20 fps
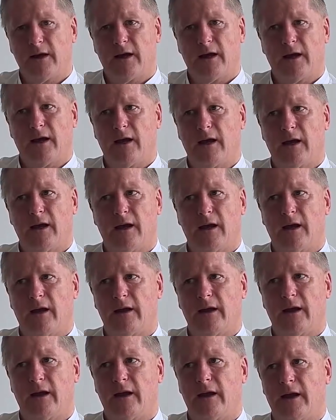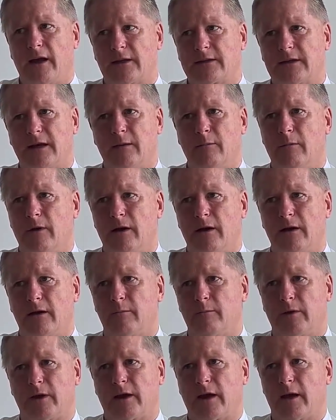And our 10
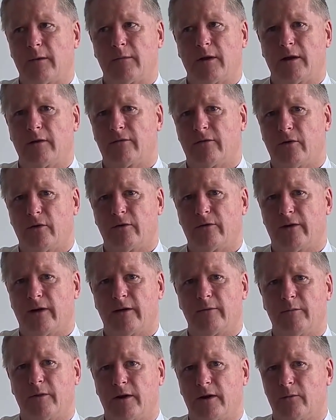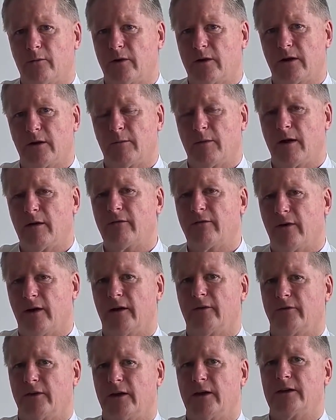million became like 45 million within about
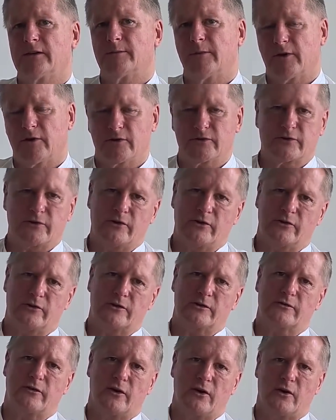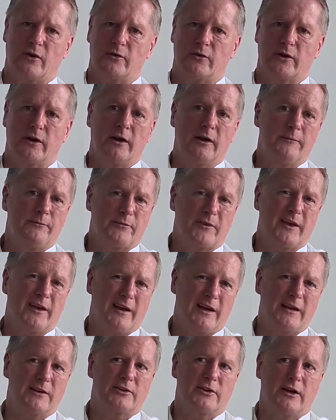5 days because the others followed.
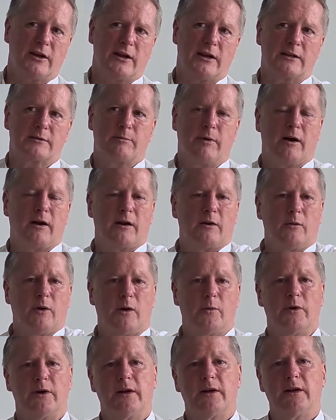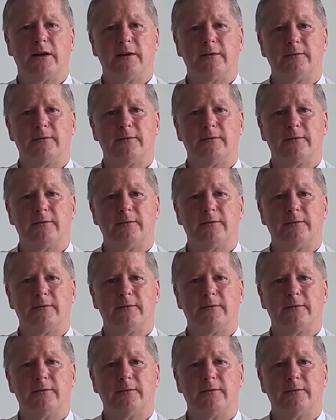And actually that's partly why we did it.